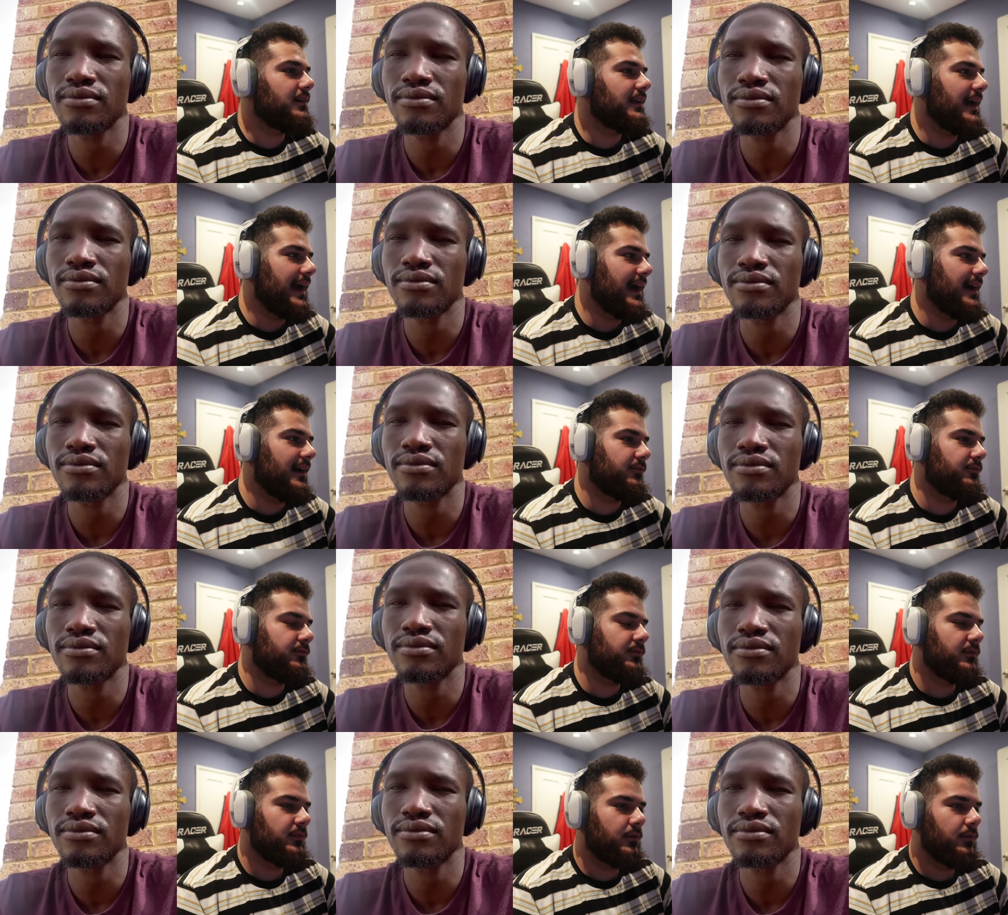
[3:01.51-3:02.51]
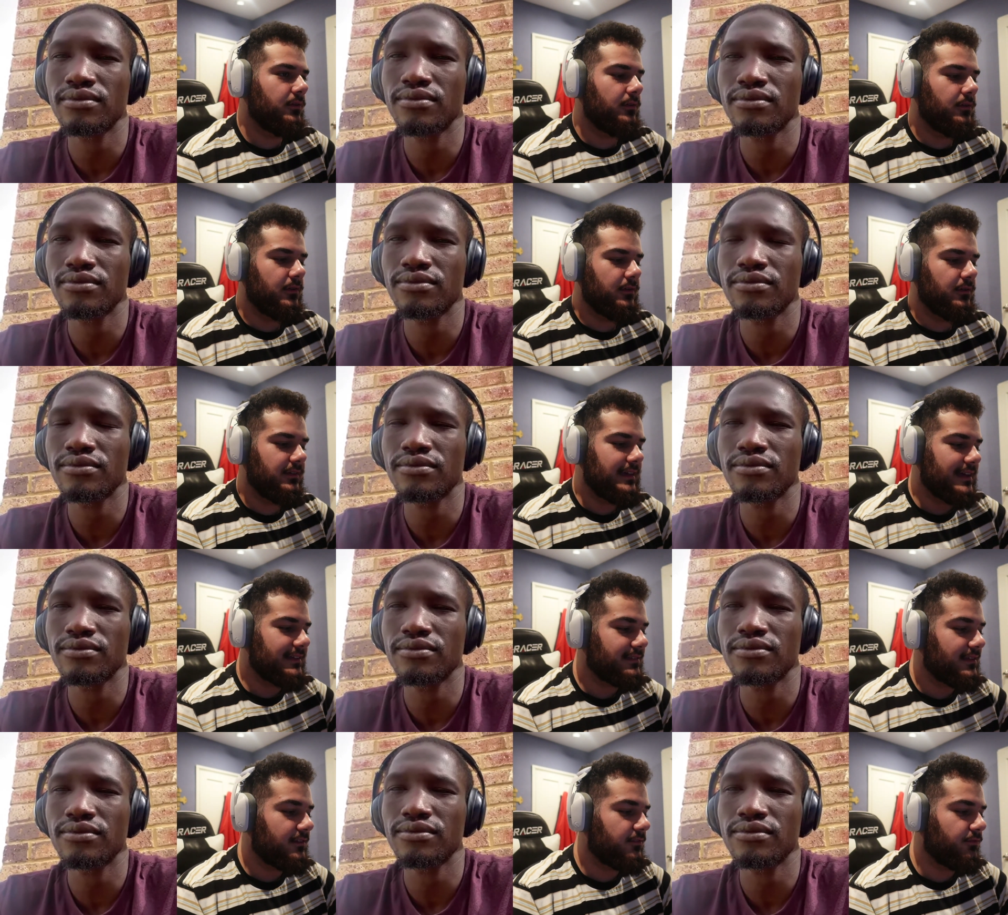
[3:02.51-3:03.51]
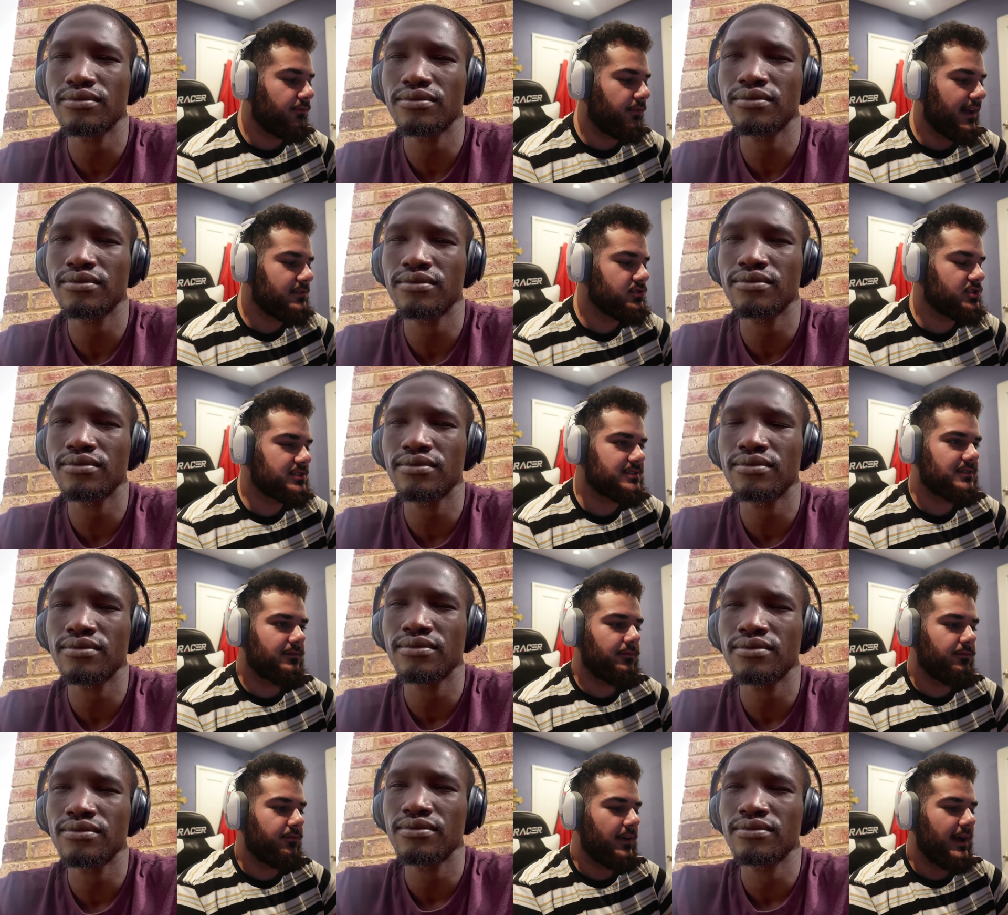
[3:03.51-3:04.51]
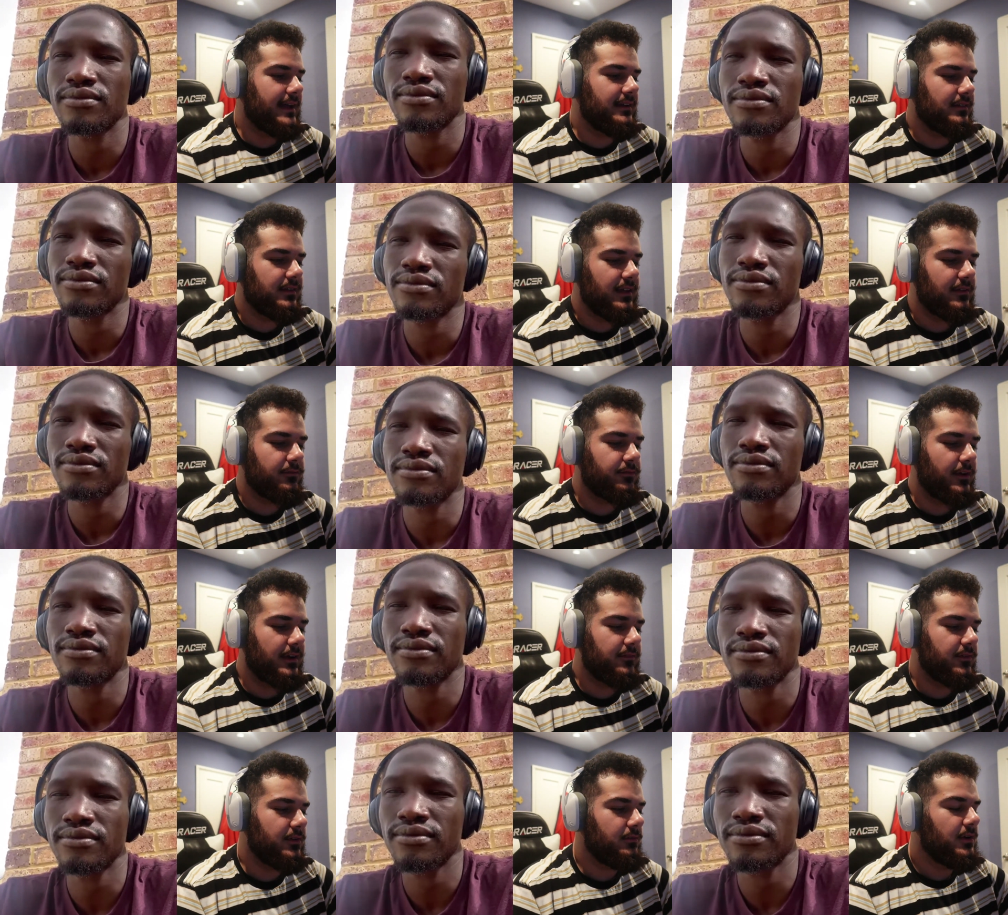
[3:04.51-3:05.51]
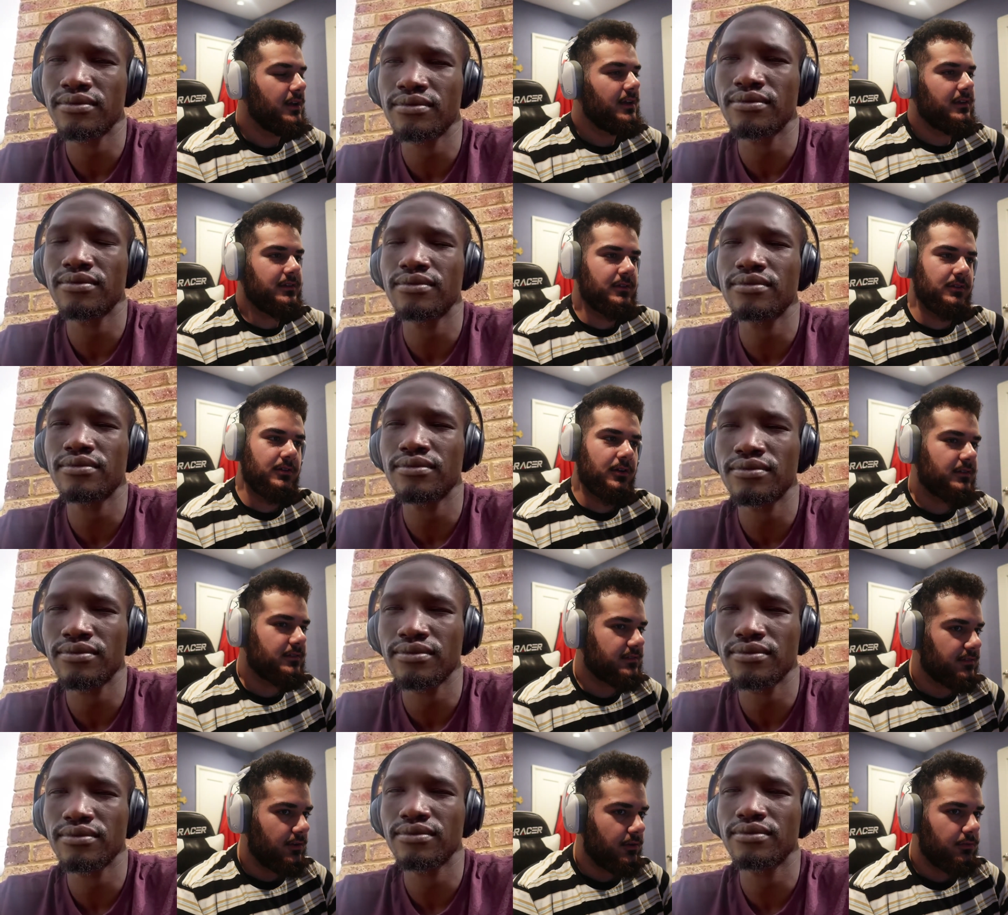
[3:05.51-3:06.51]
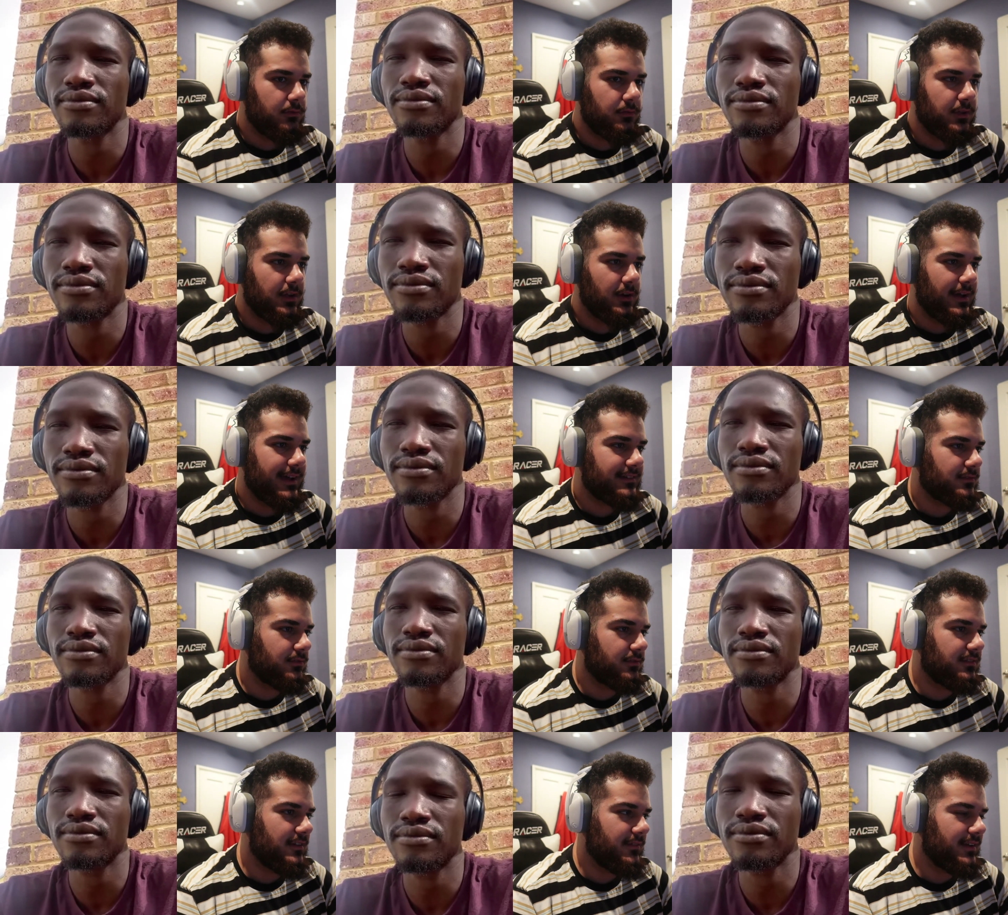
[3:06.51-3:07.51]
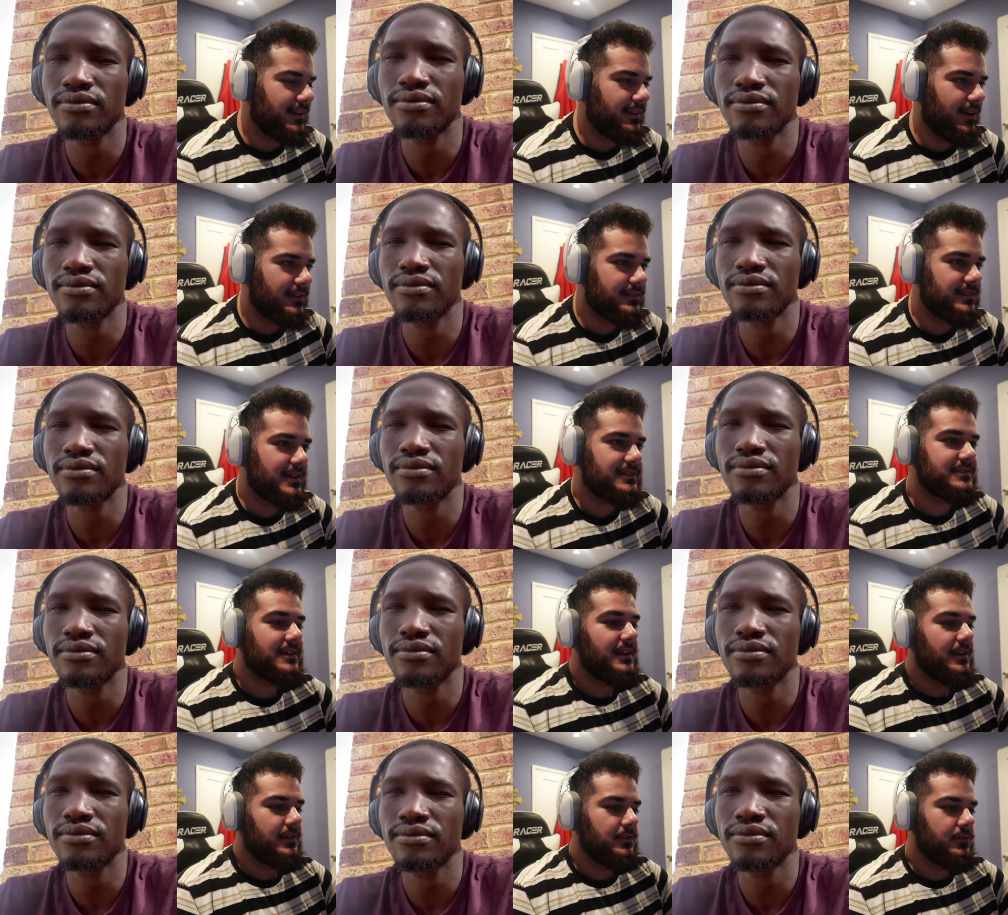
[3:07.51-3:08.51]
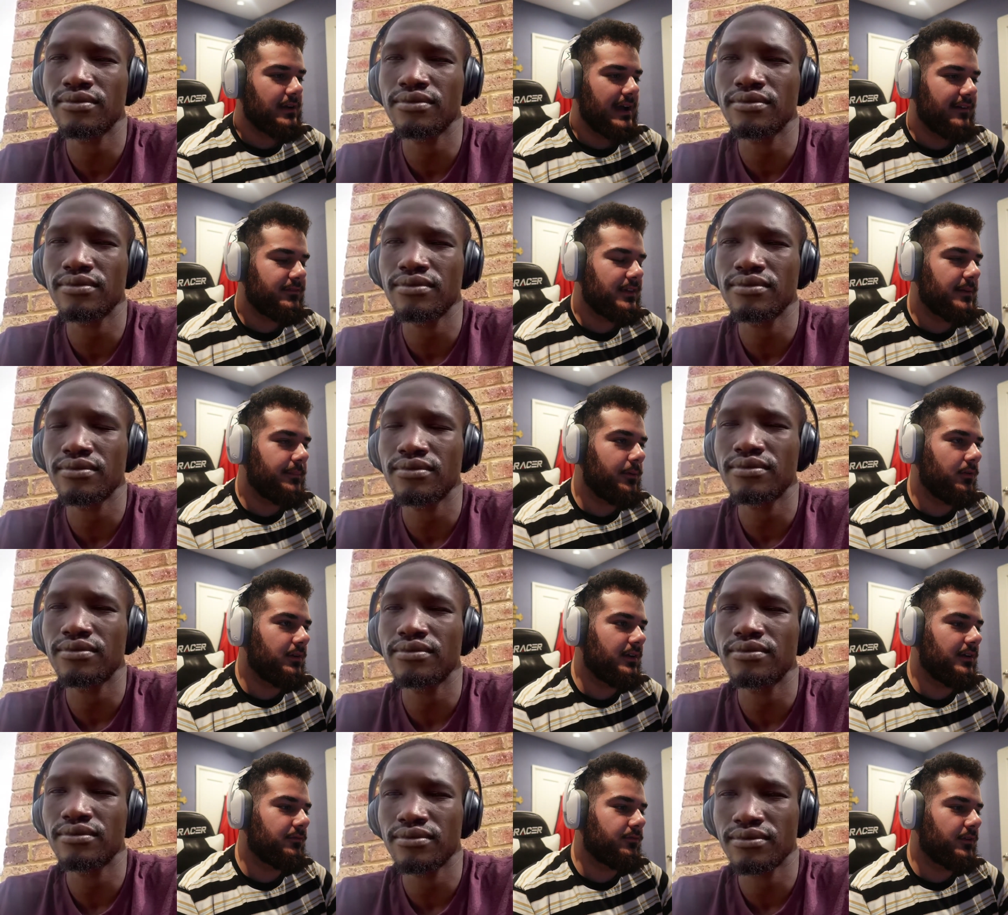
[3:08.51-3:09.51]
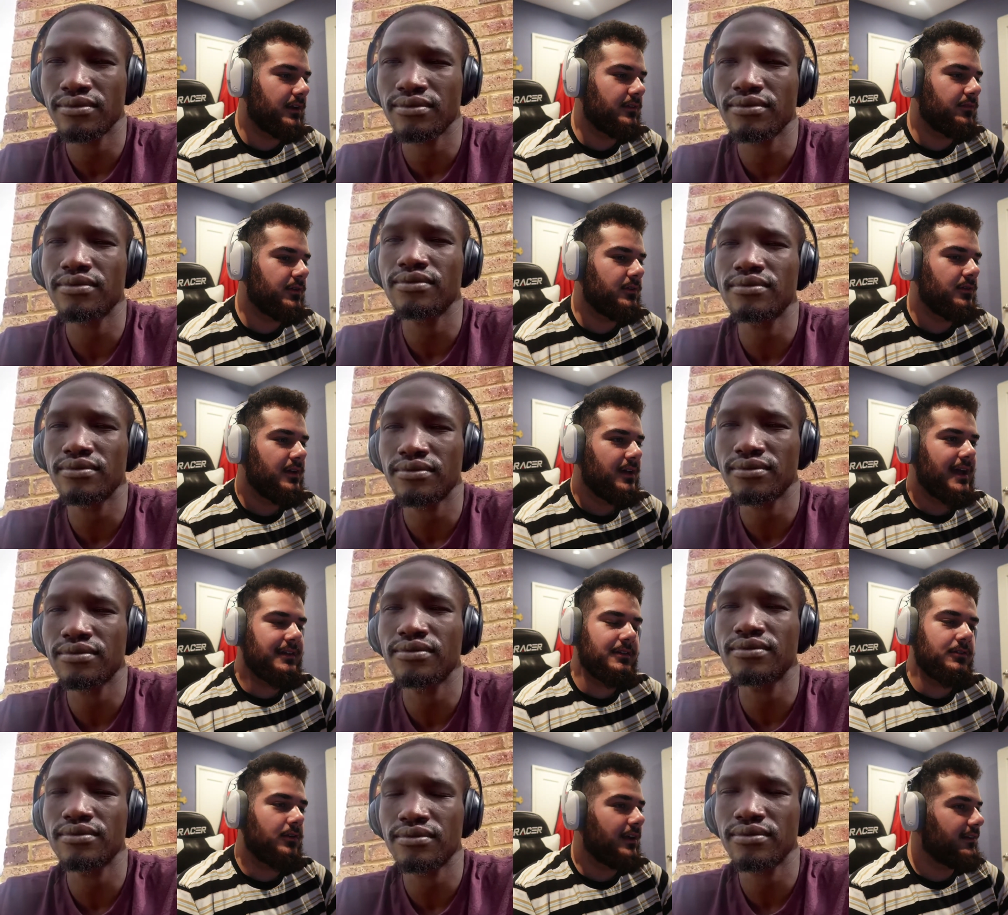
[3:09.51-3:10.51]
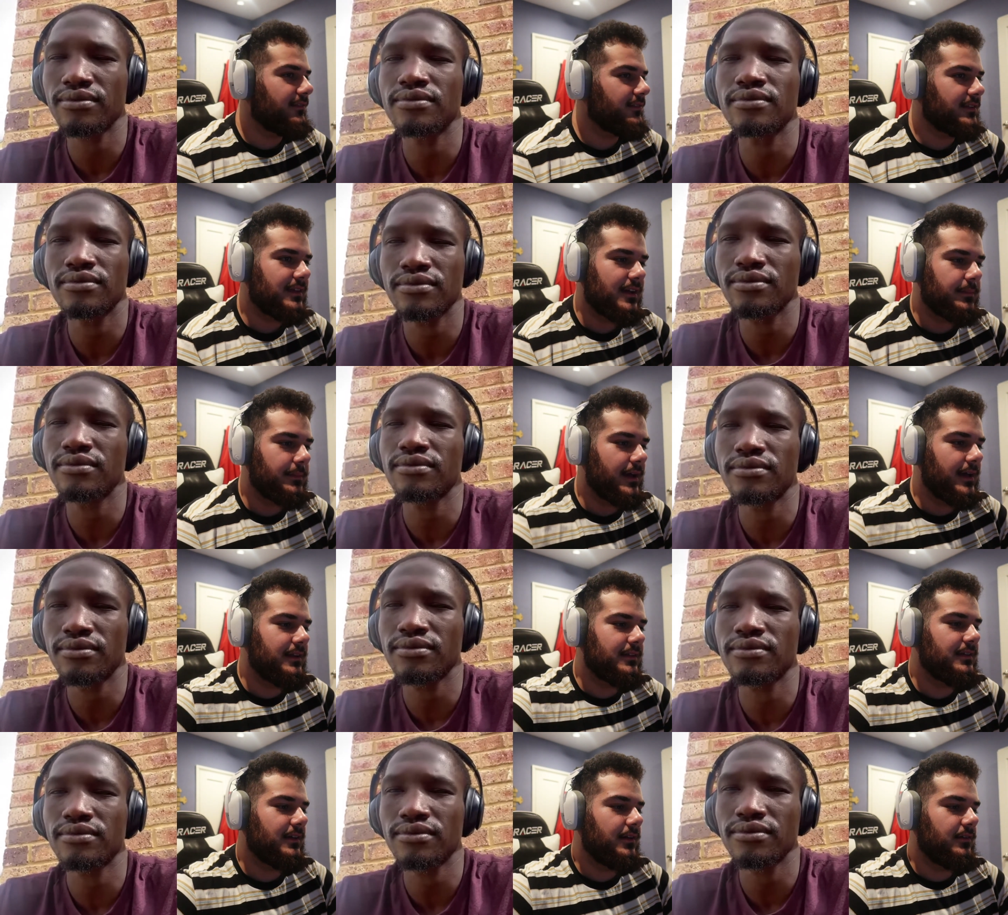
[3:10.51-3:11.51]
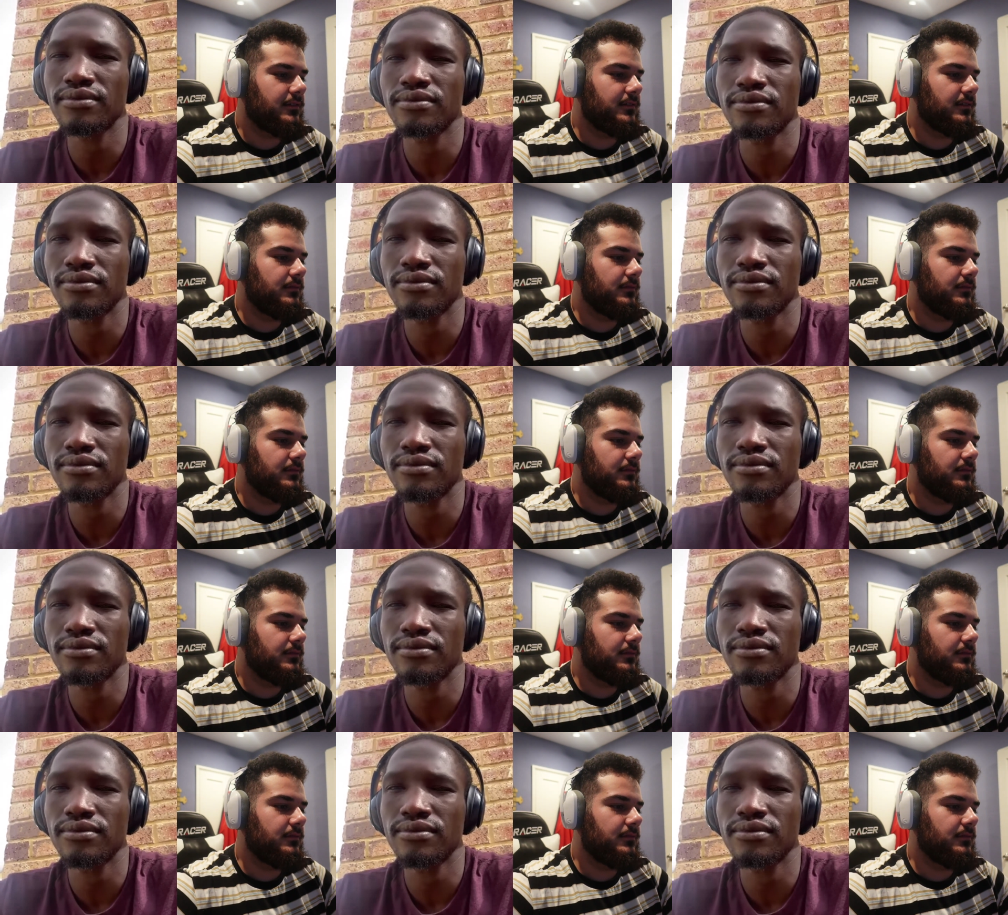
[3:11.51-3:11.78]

Speaker 1: half get this fight just finally in front of you. You know there's no, you know, exclusivity nonsense. You have the opponent in front of you and you don't have to think about anything else.